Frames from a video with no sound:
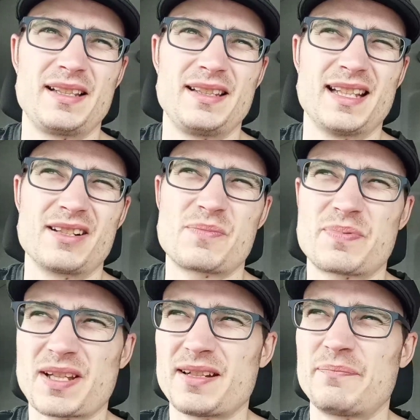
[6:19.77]
Yeah, and I was
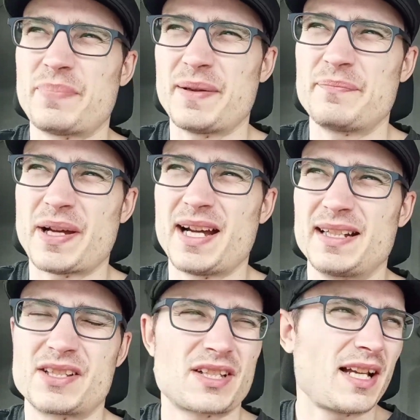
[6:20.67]
kind of bit
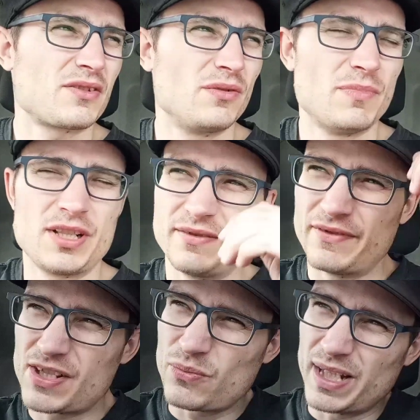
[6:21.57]
behind schedule money
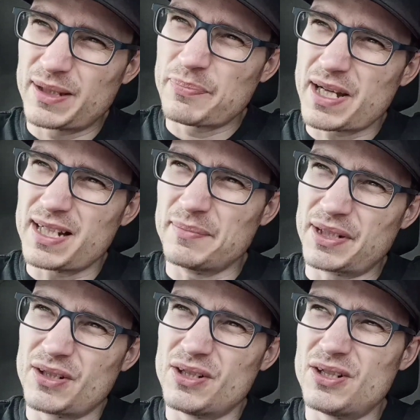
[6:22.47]
this week, partly
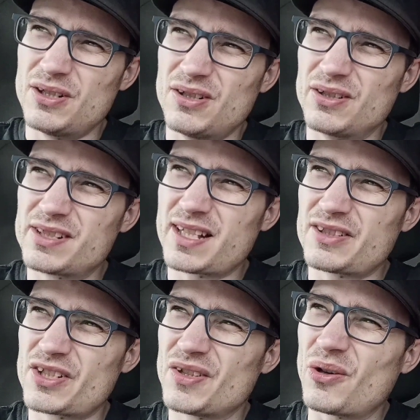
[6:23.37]
because I
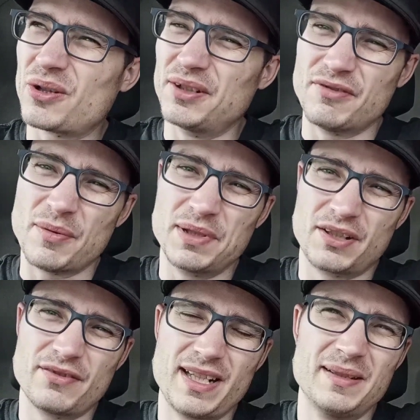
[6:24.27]
just not got the rubber to
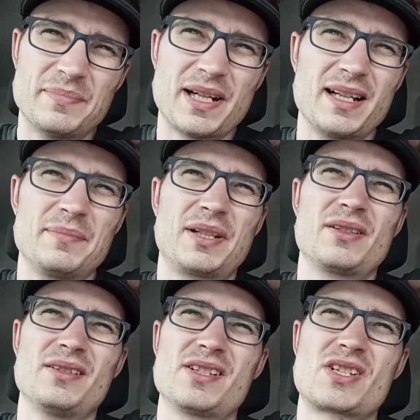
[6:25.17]
green, and partly
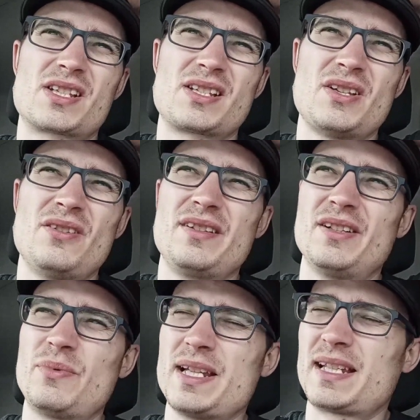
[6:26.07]
because early in
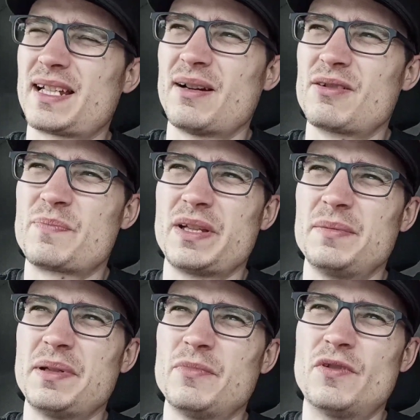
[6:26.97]
the week I was being a
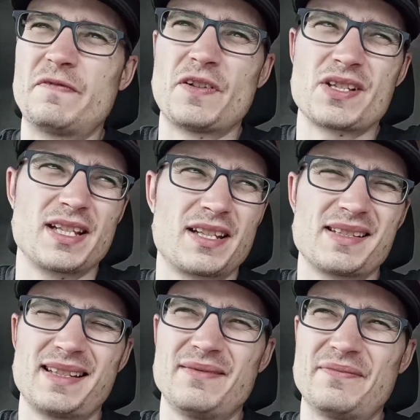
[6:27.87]
bit more fussy because
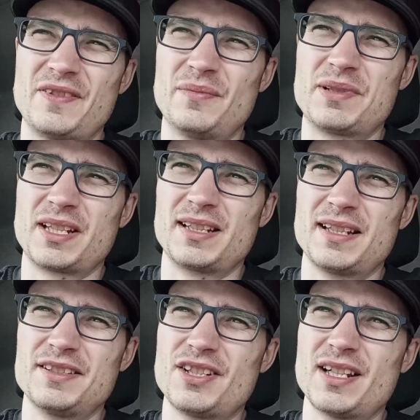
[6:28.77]
I didn't feel particularly
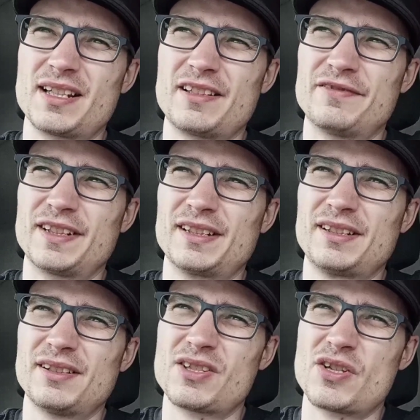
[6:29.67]
energetic. I think
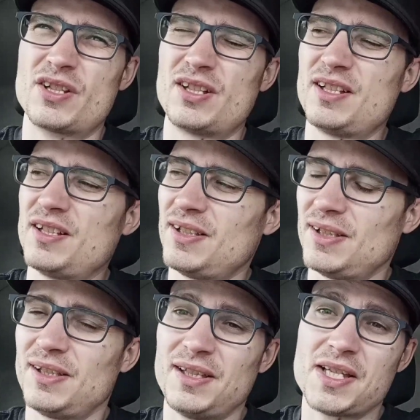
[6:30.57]
I
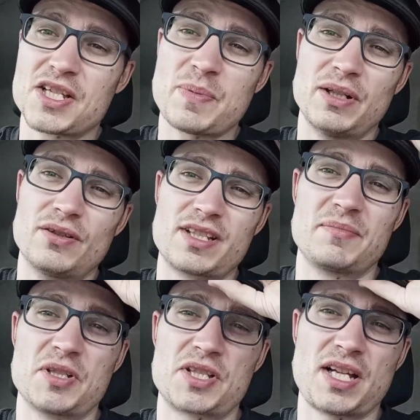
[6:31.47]
spent a lot of
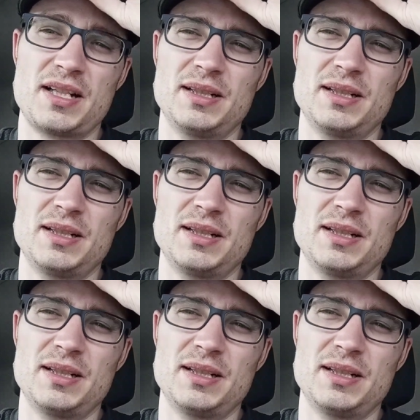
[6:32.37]
time just sat in